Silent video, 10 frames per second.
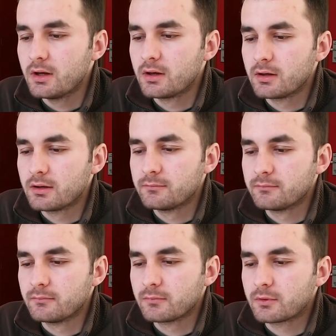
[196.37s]

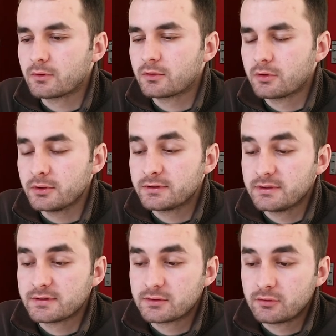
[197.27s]
Currently,
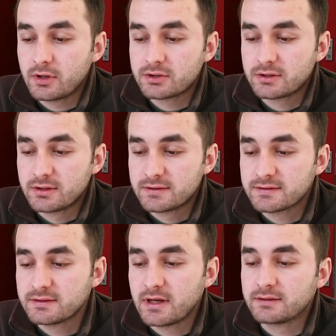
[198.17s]
the situation
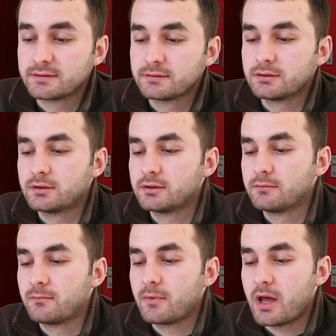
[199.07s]
is that
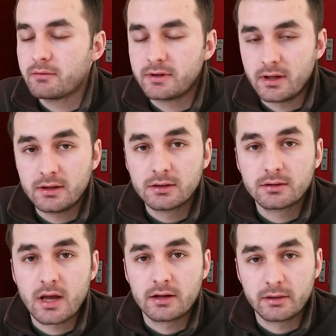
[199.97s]
every day
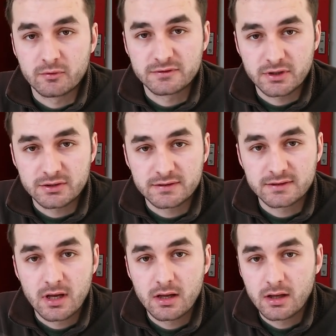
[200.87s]
there are
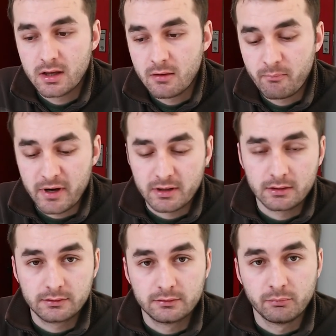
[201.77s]
demonstrations
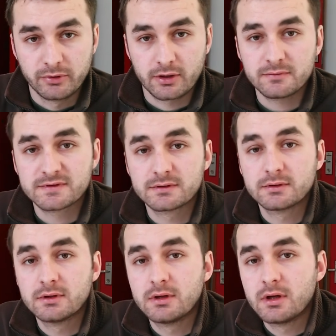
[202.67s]
parallel to the plenums
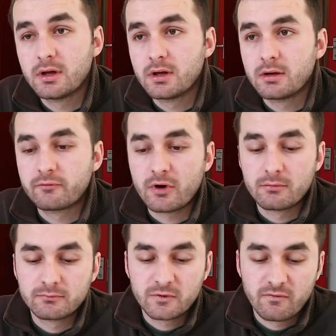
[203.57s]

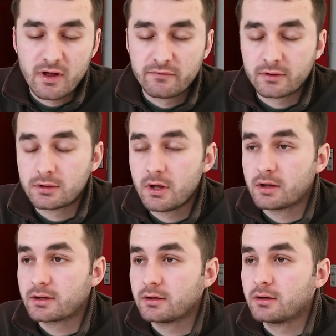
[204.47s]
from 12
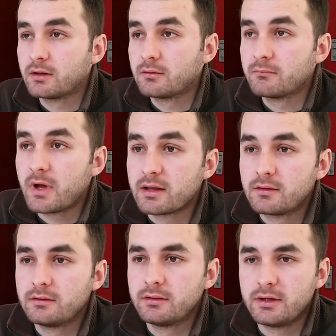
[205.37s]
o'clock
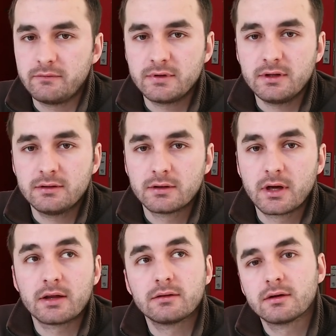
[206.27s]
until the evening,
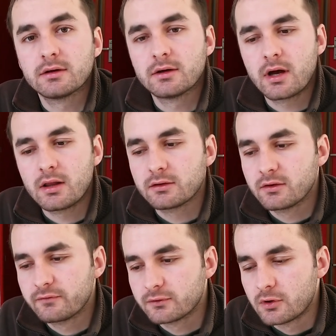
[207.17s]
and a lot
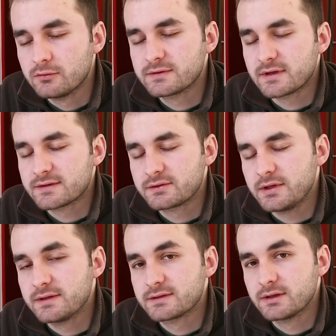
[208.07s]
of roads and
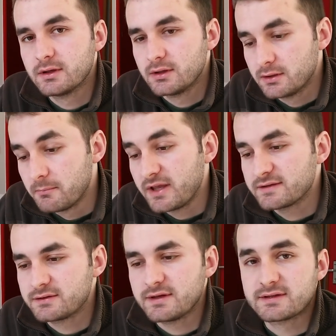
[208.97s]
streets, the main
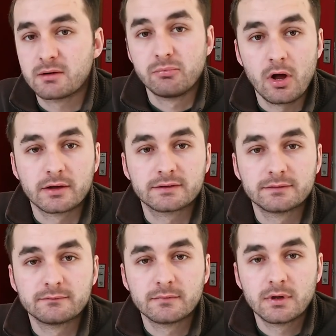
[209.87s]
streets, are blocked
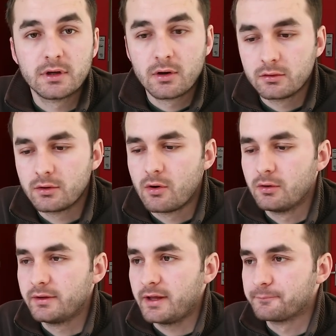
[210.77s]
the
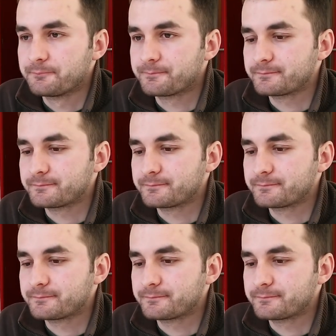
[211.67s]
whole day.